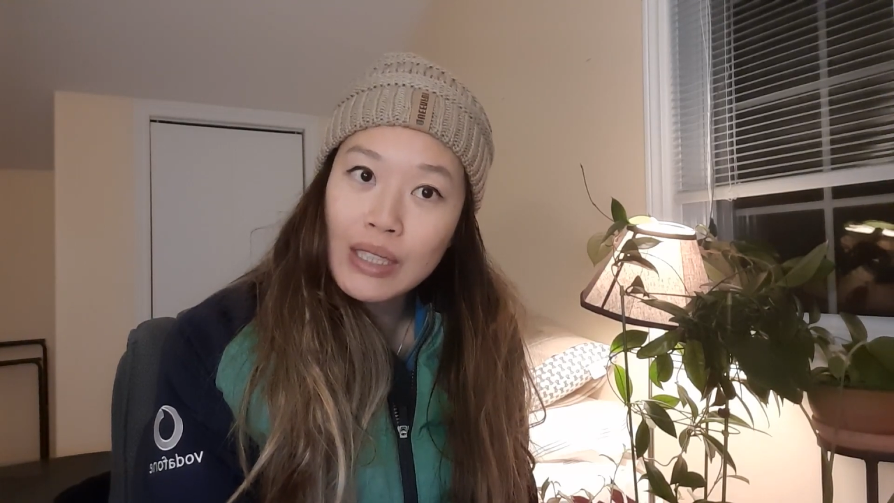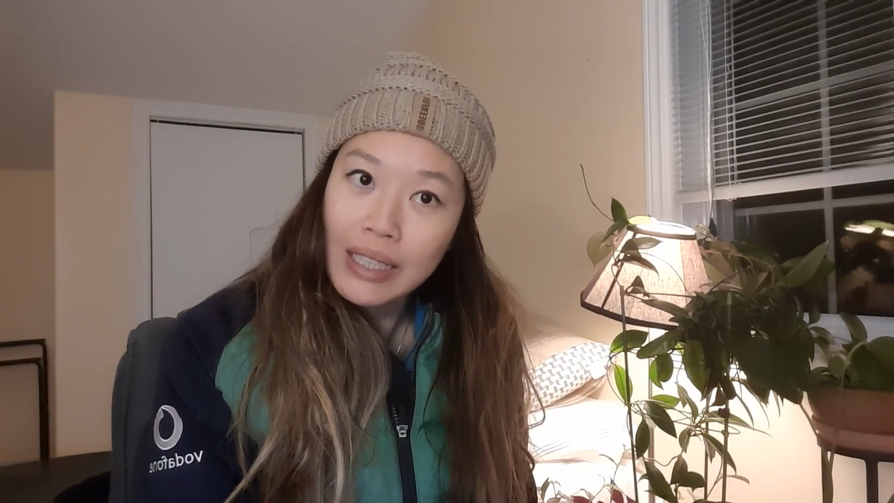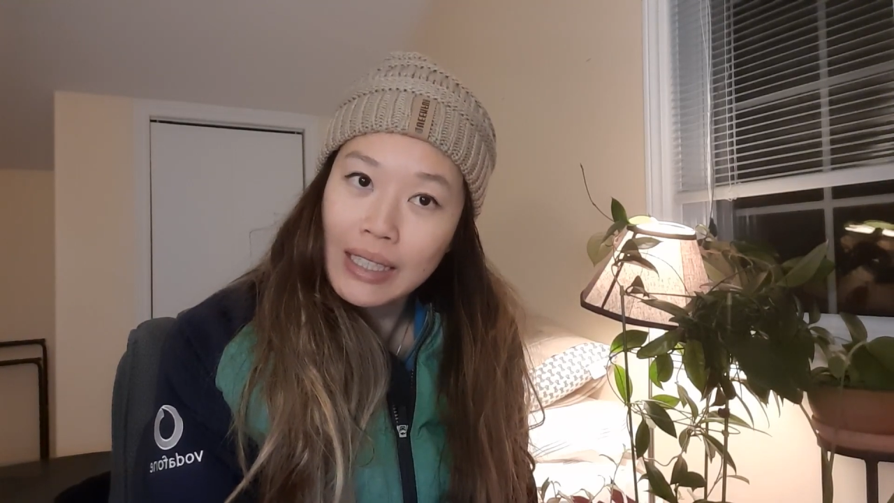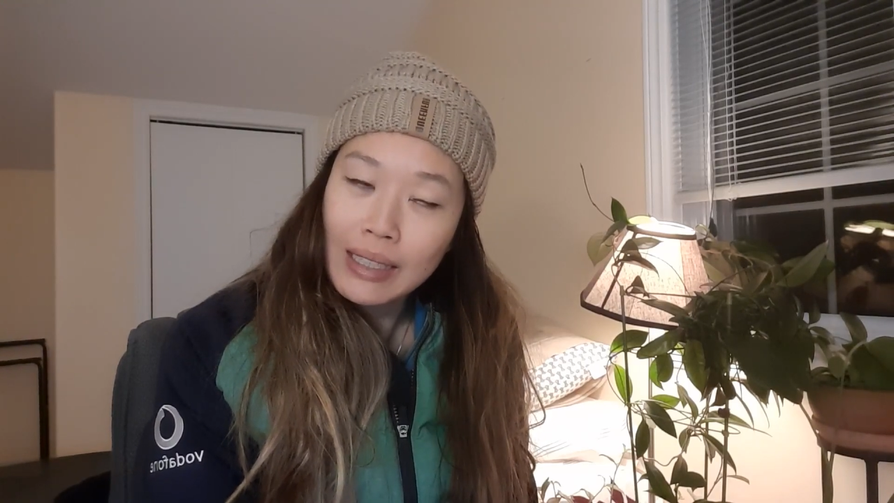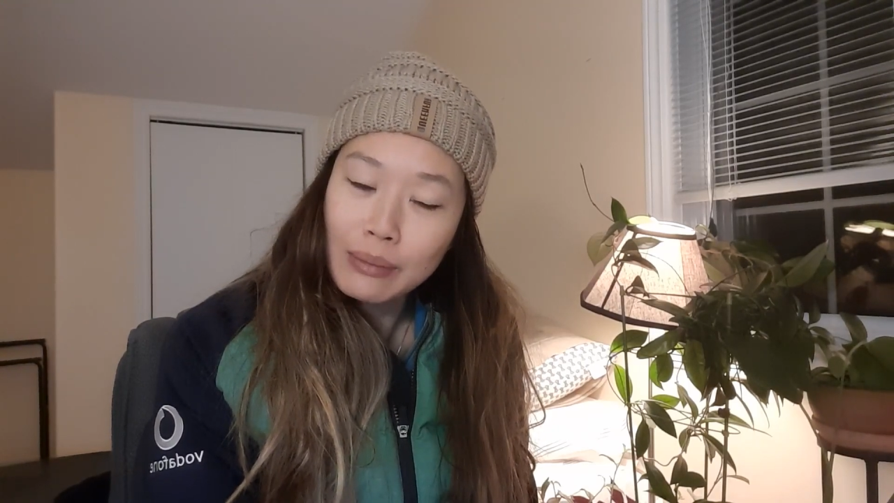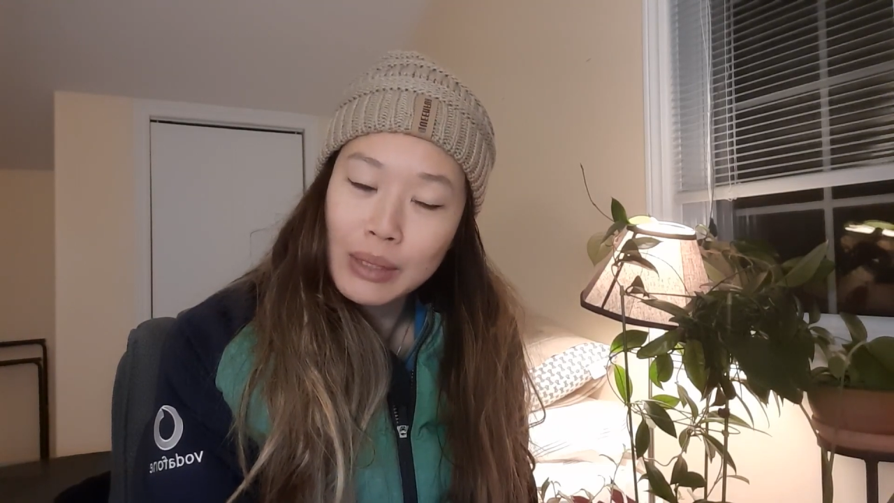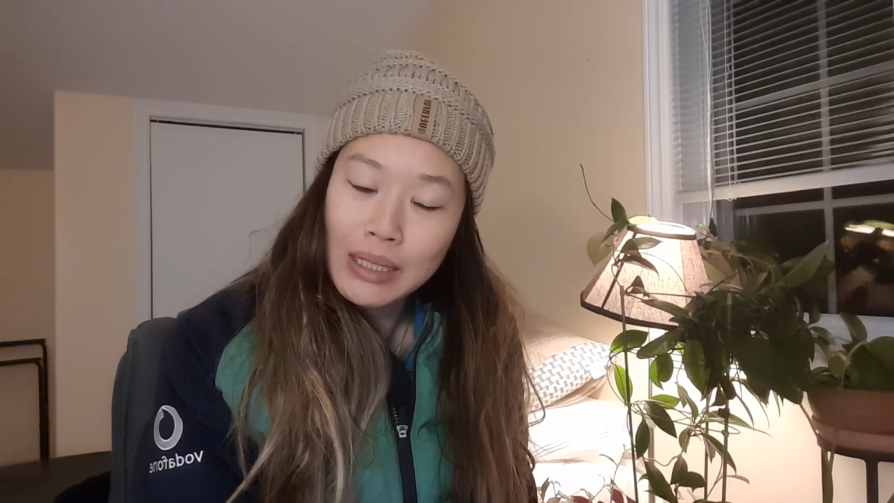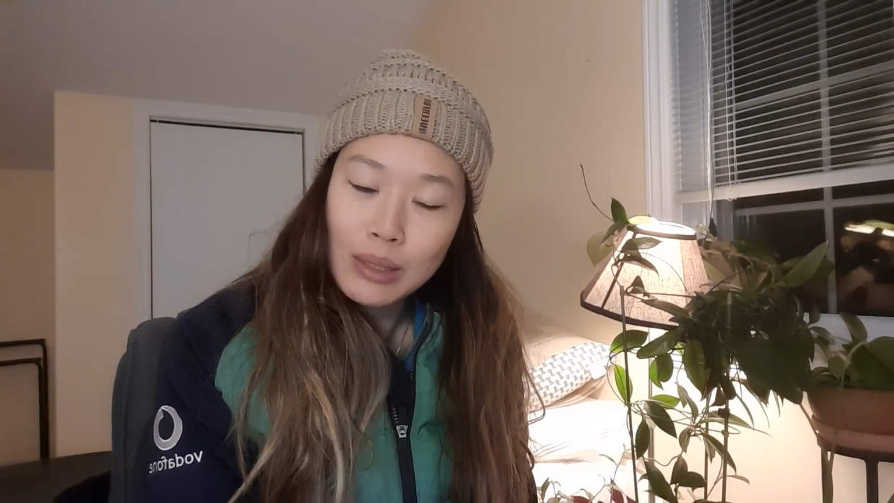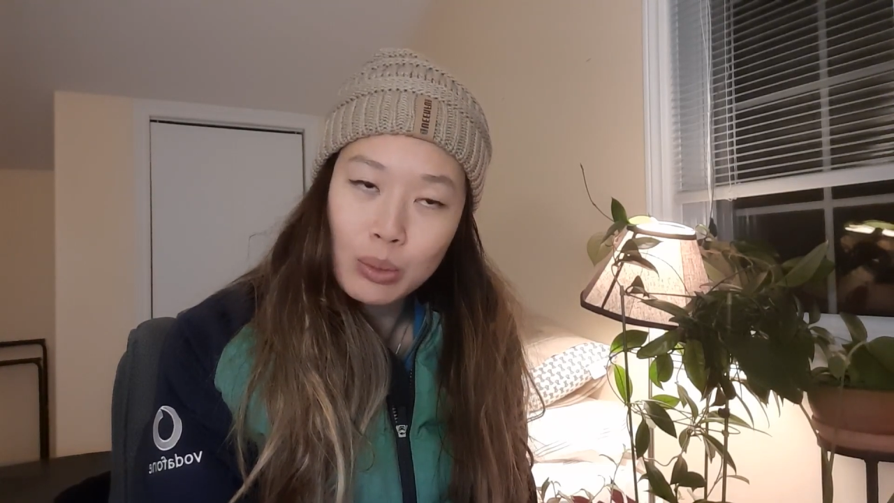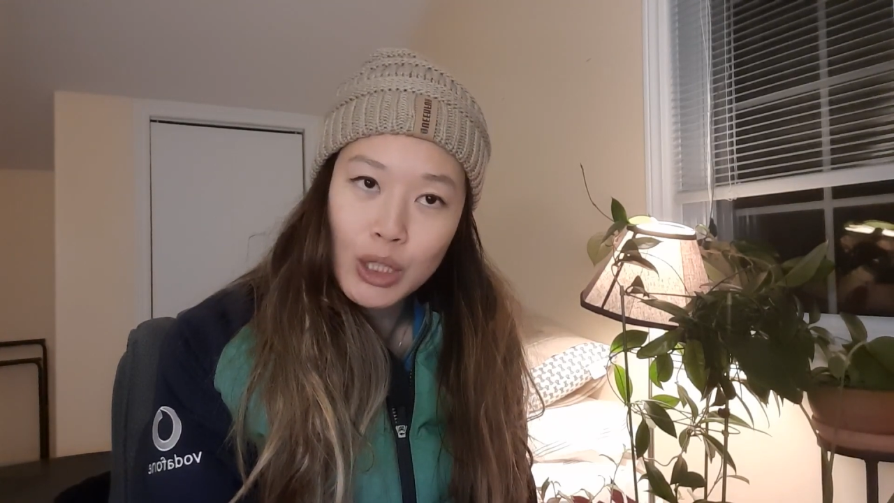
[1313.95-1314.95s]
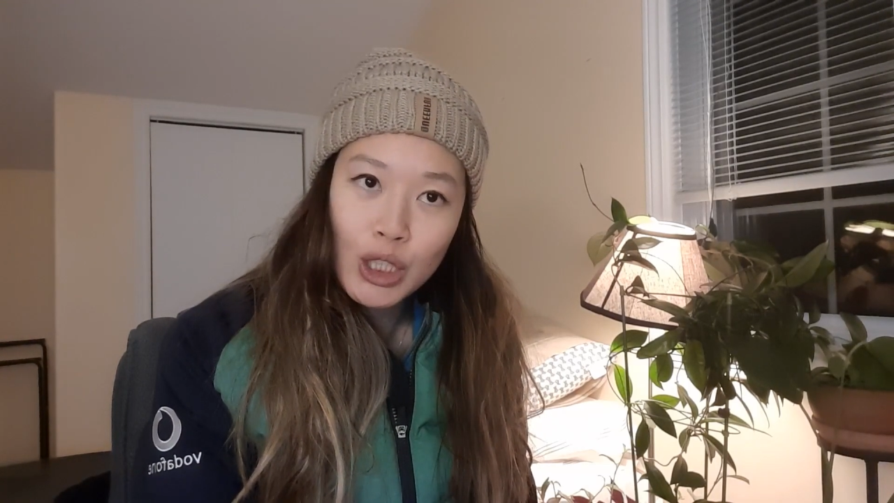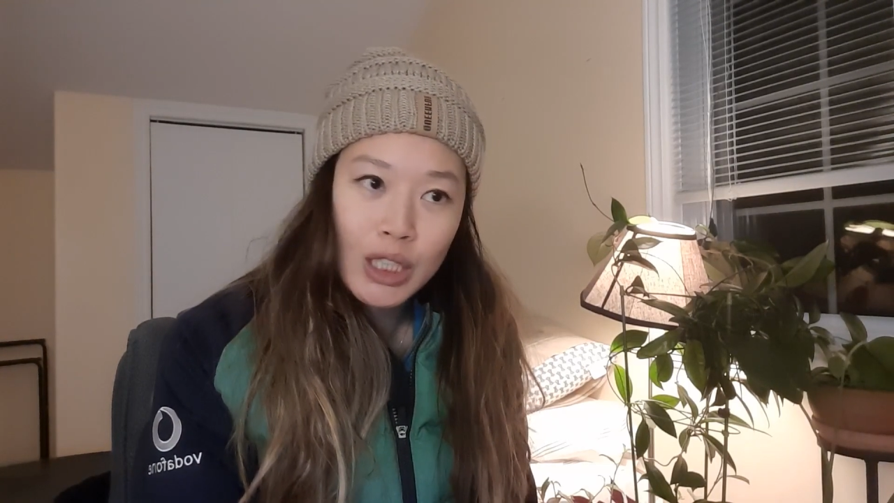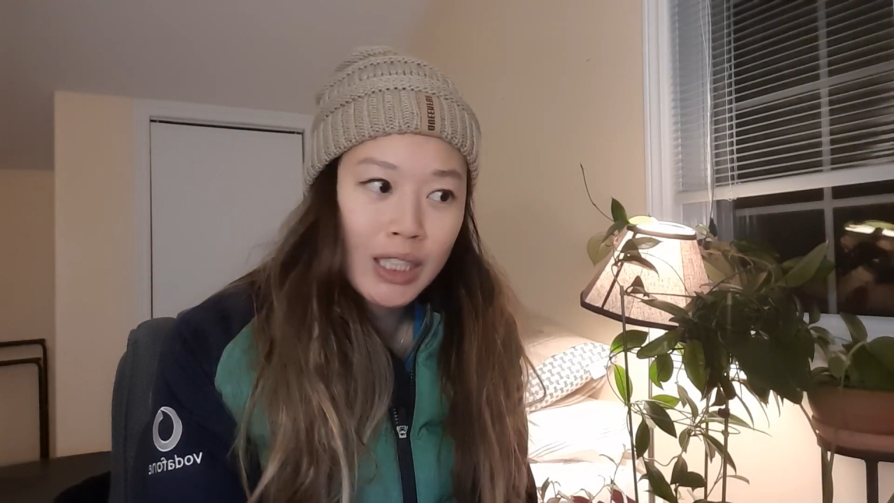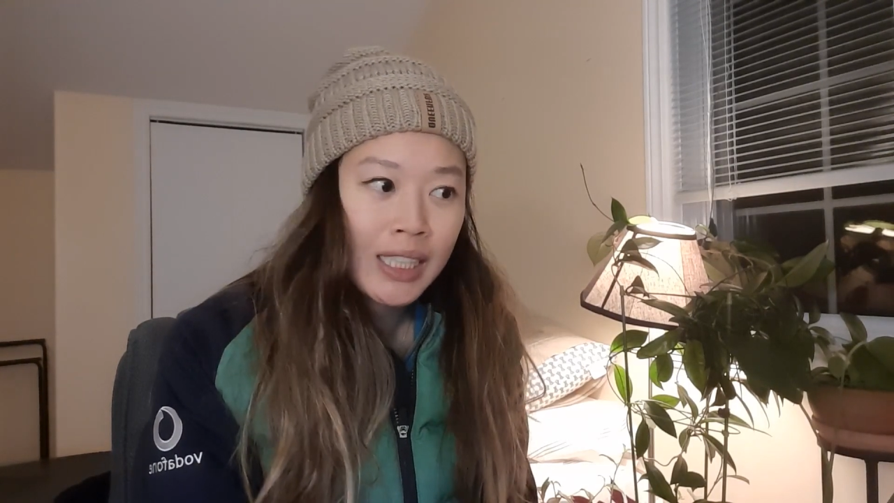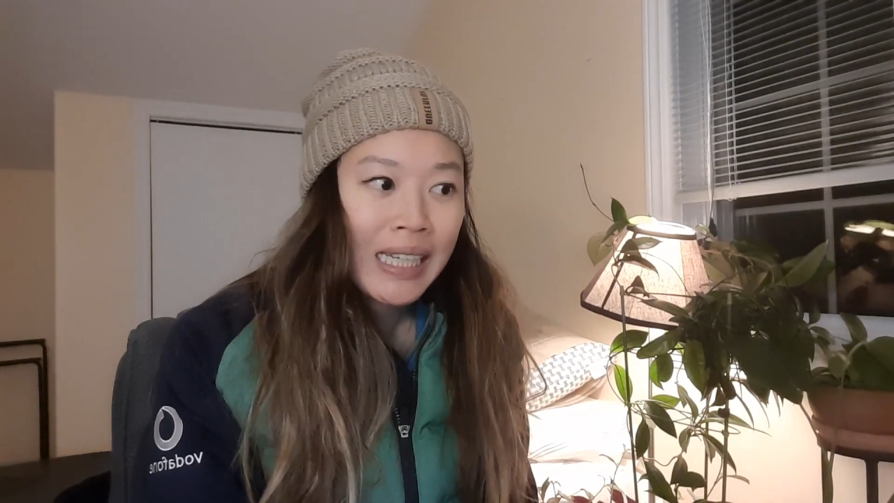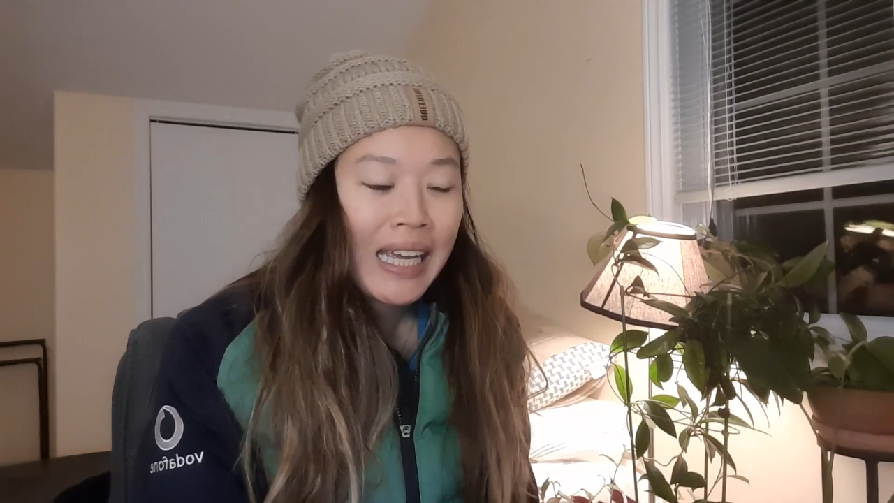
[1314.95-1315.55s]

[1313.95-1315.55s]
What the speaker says: day when it's winter.